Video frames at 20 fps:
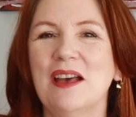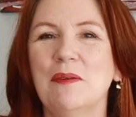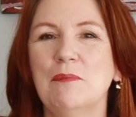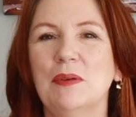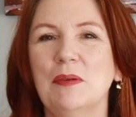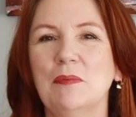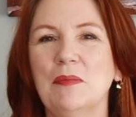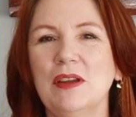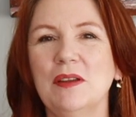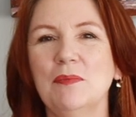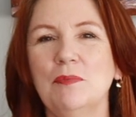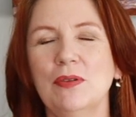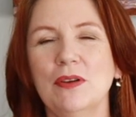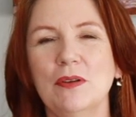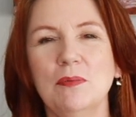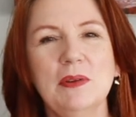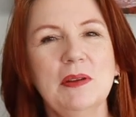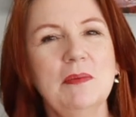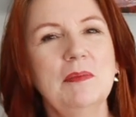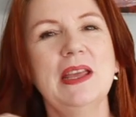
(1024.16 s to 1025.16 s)
But my
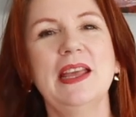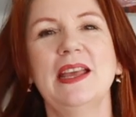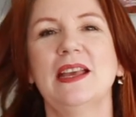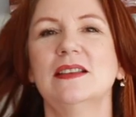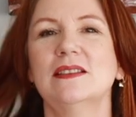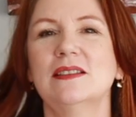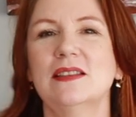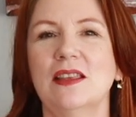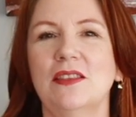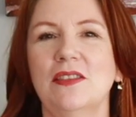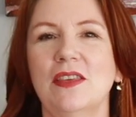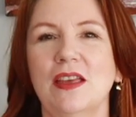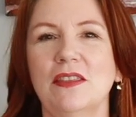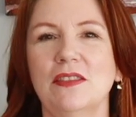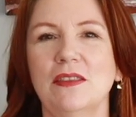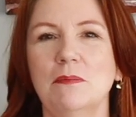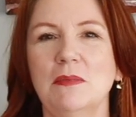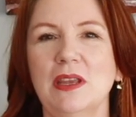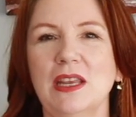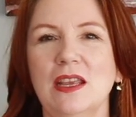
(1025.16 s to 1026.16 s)
problem is that
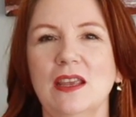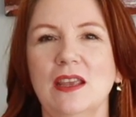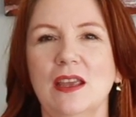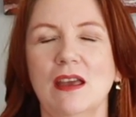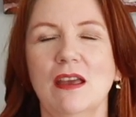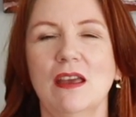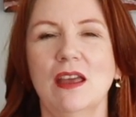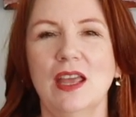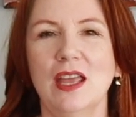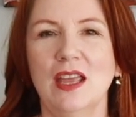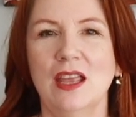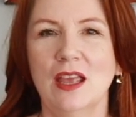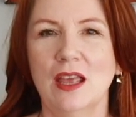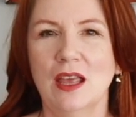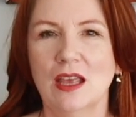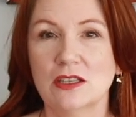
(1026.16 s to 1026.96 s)
the minute I,